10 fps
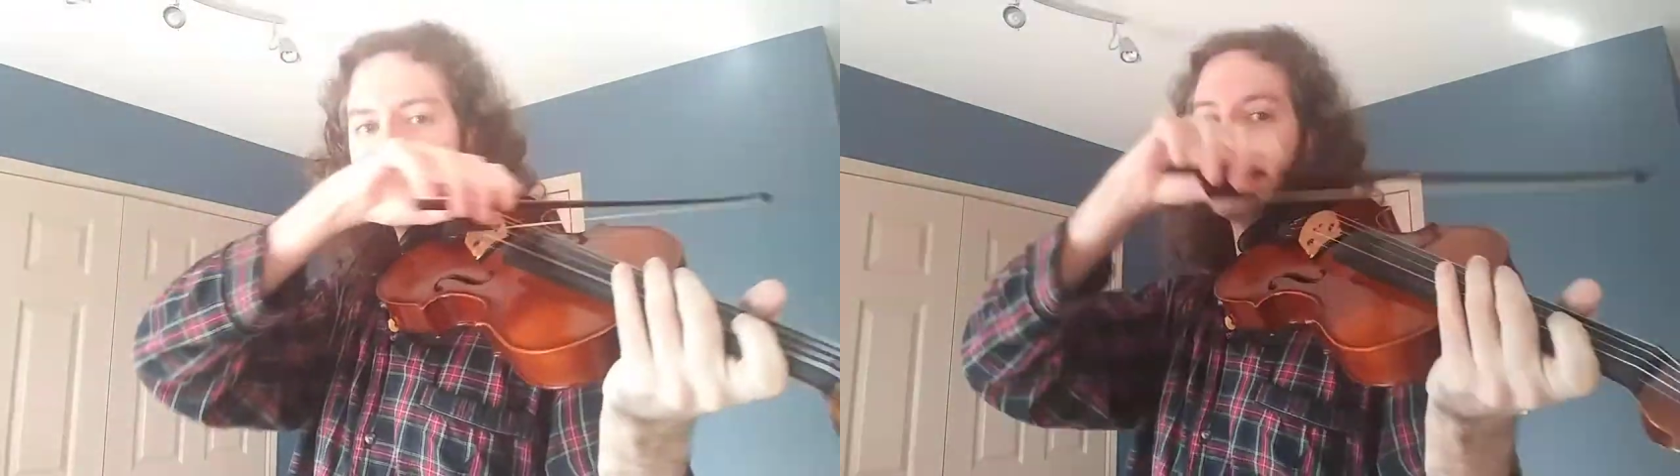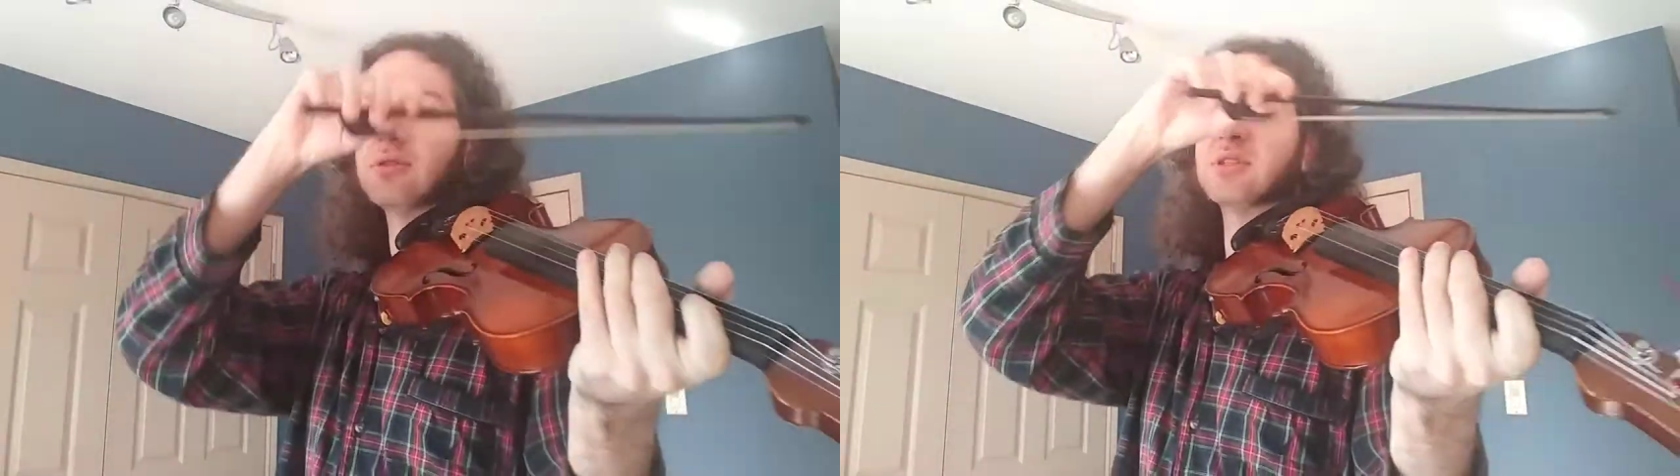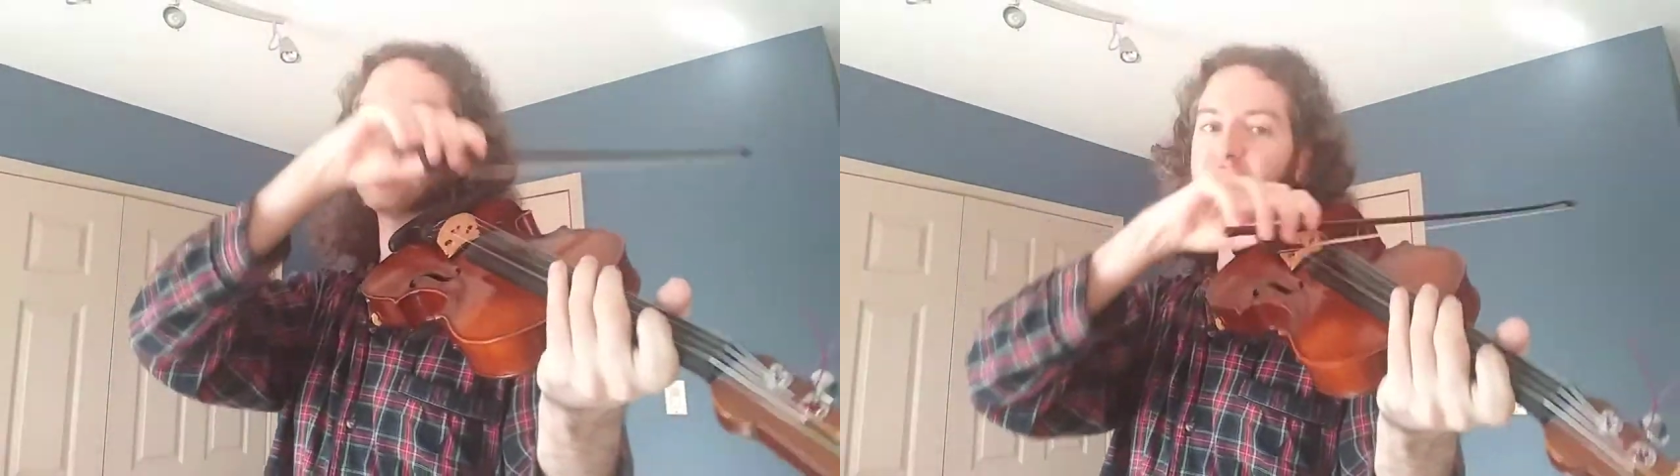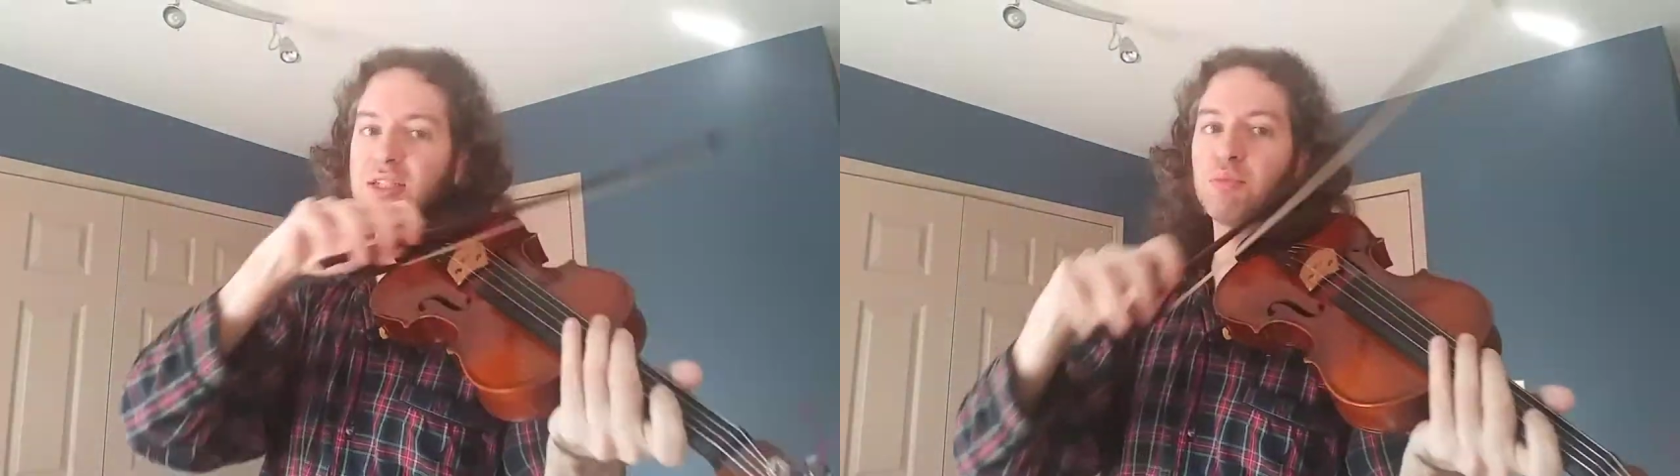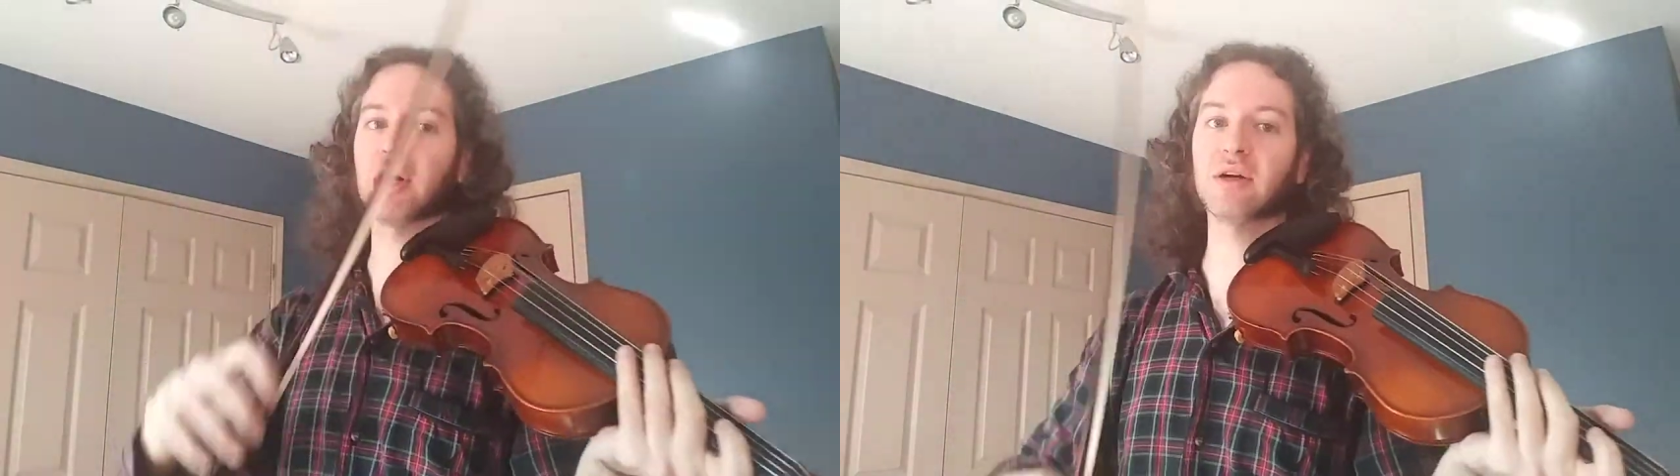using it as
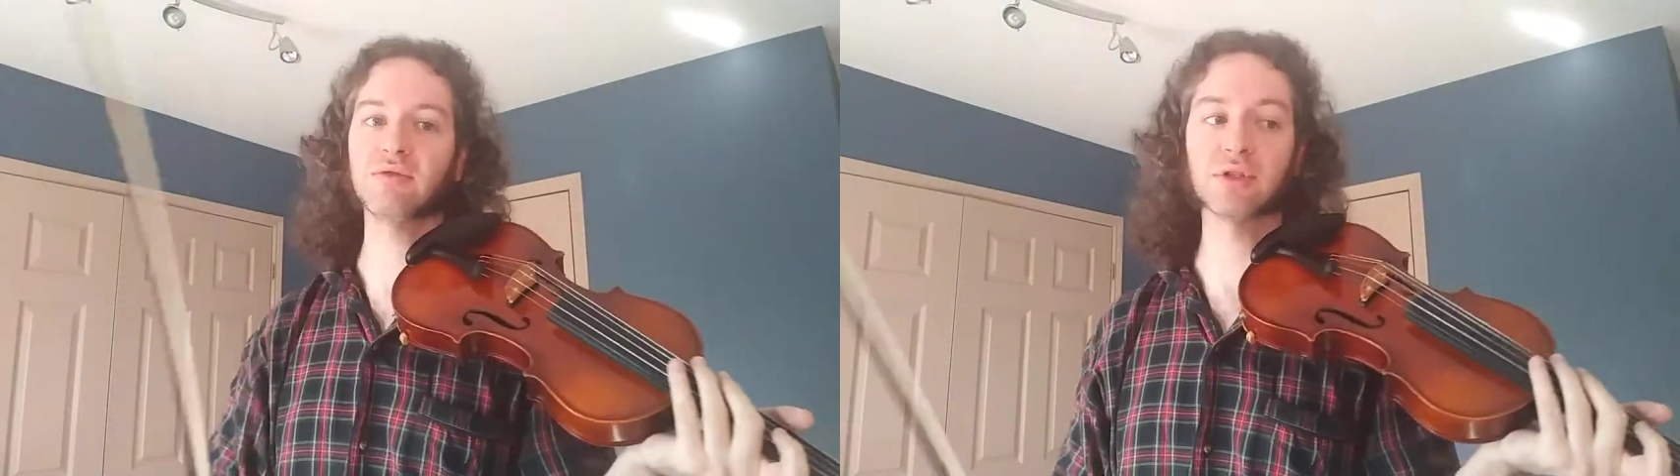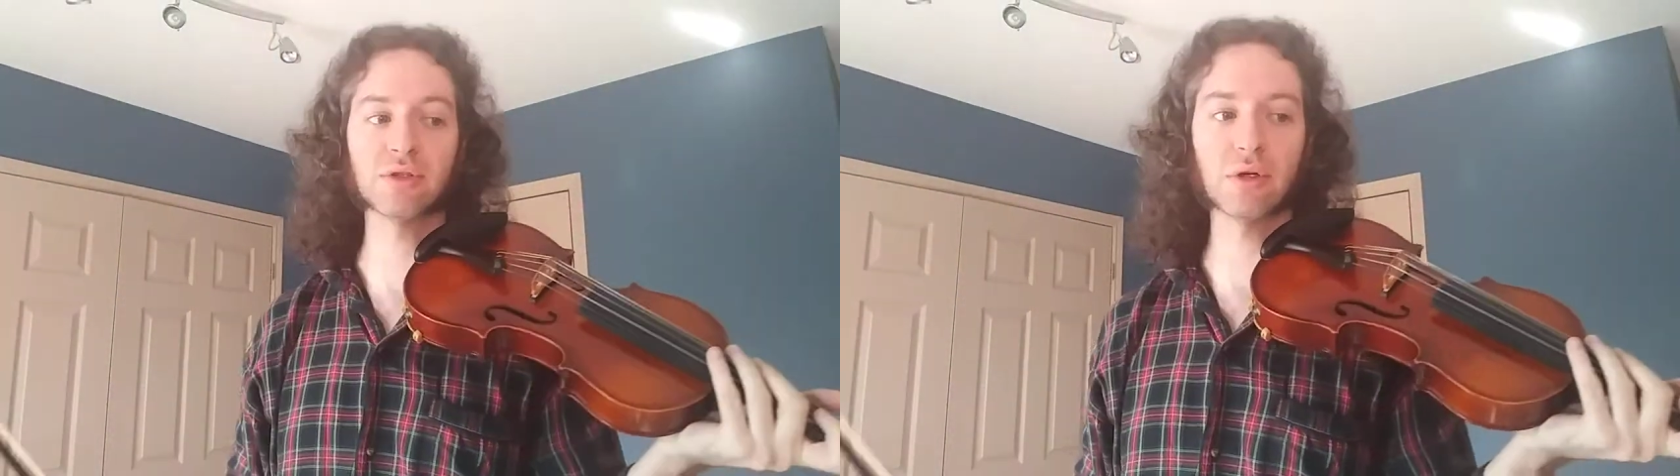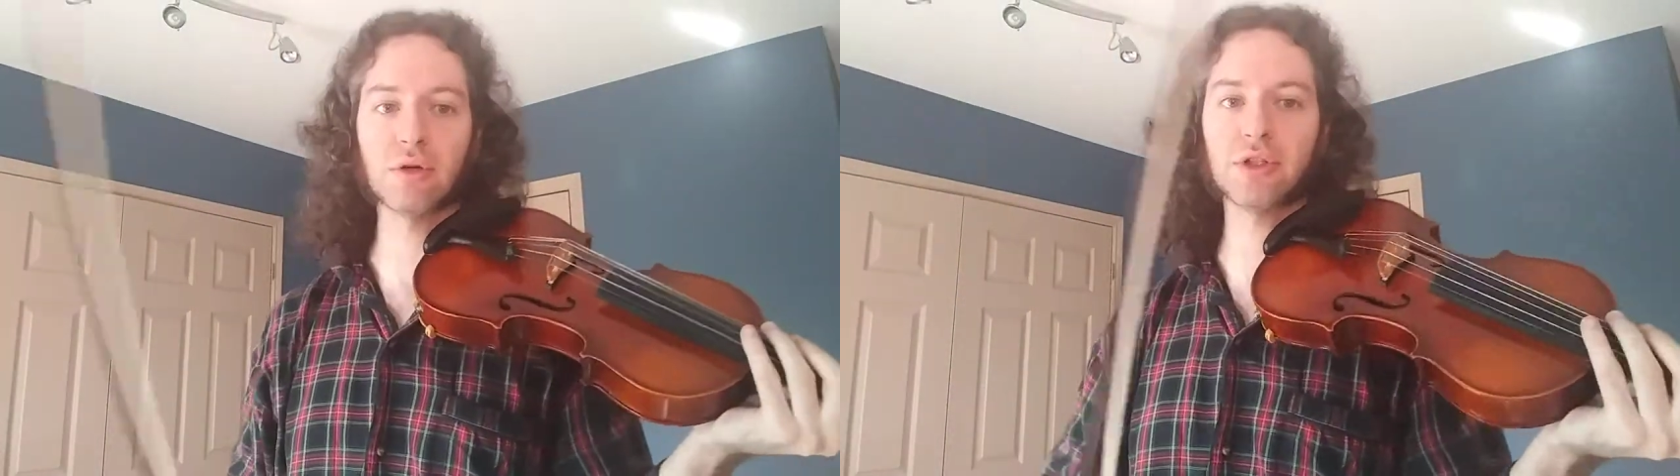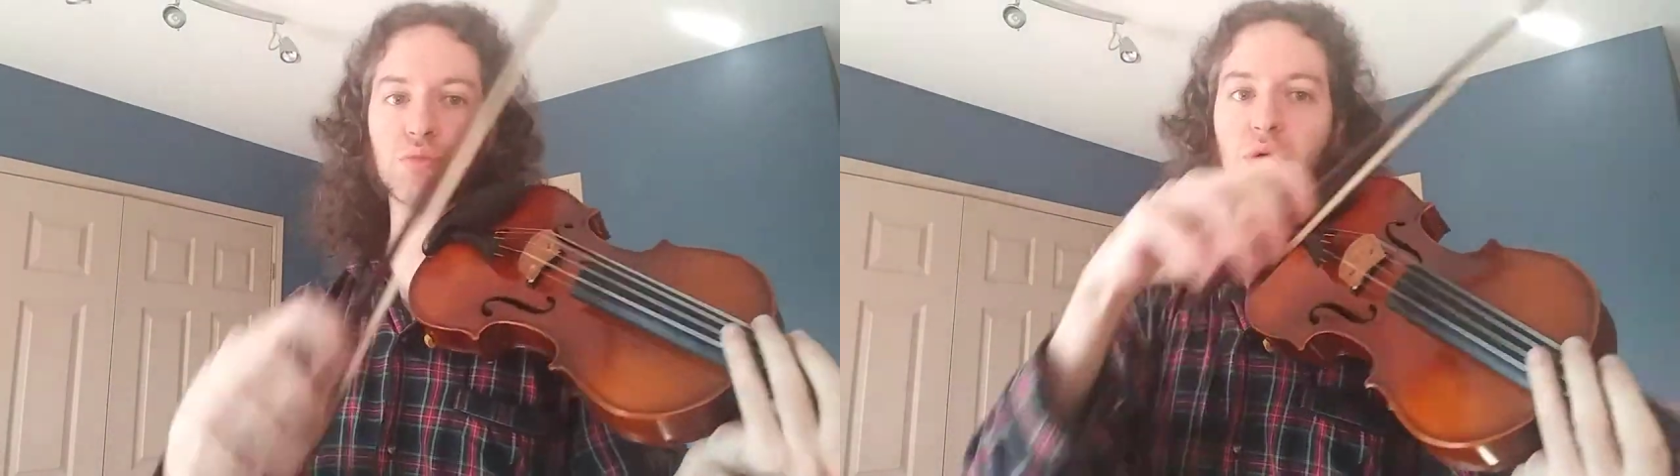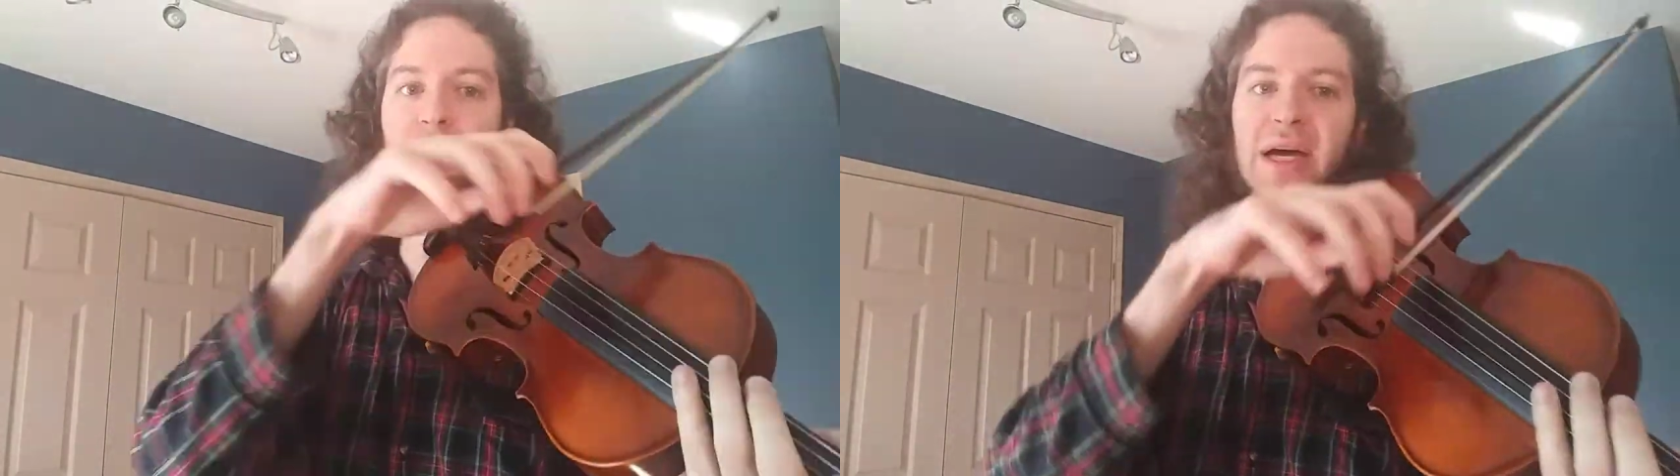part of your stroke to
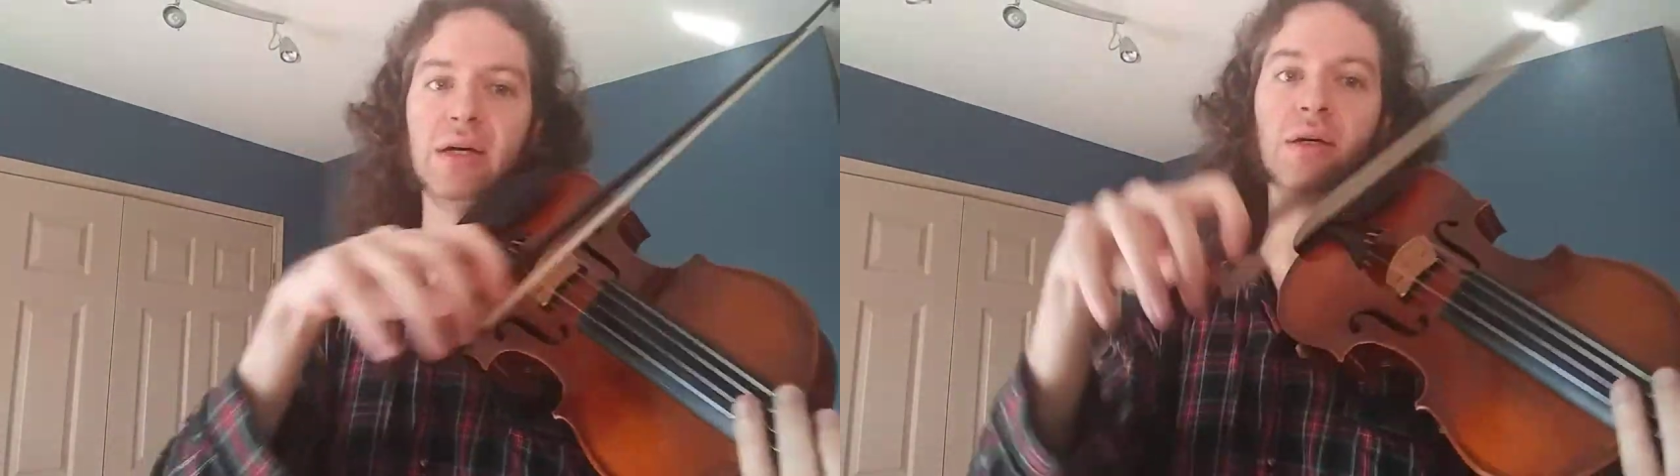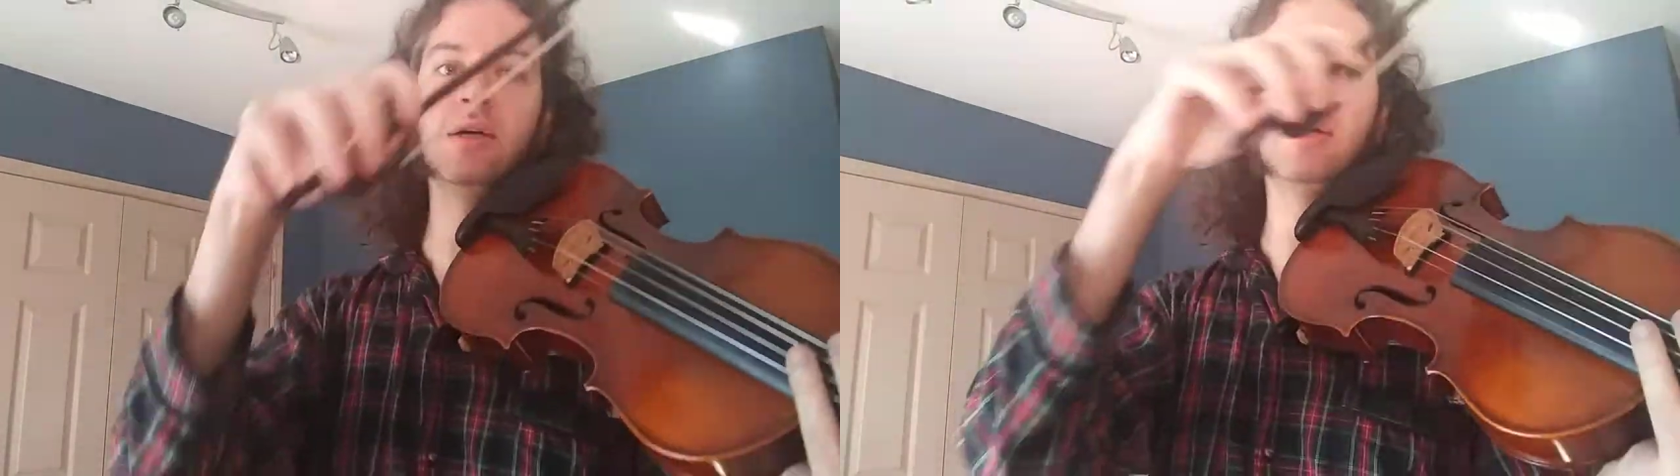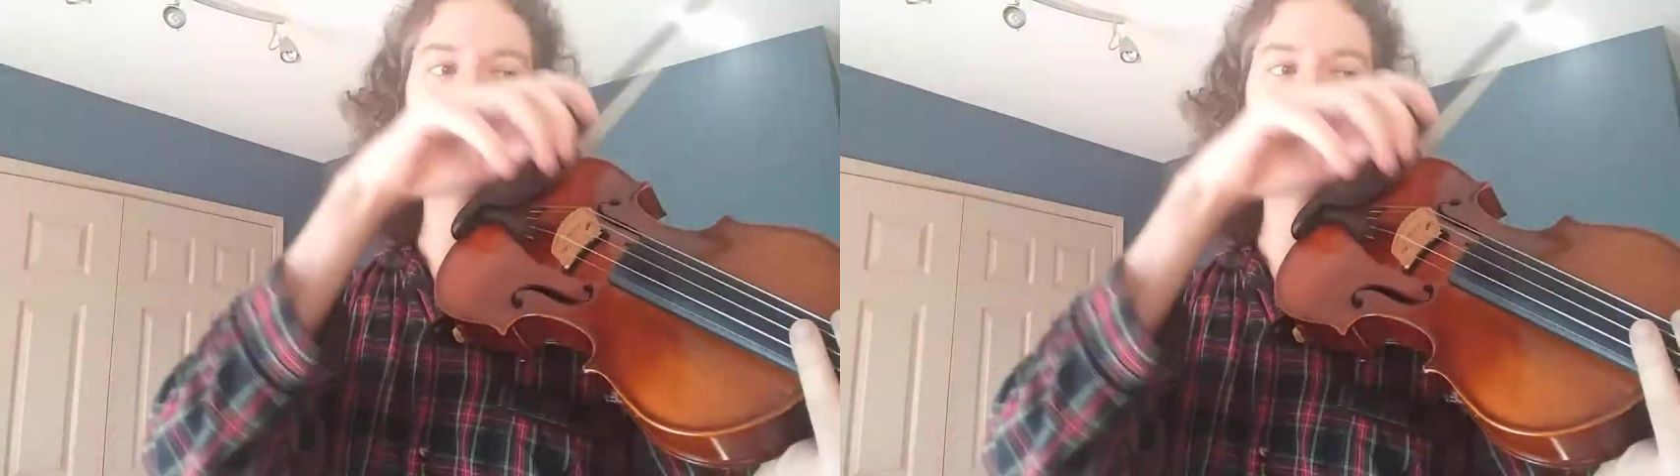propel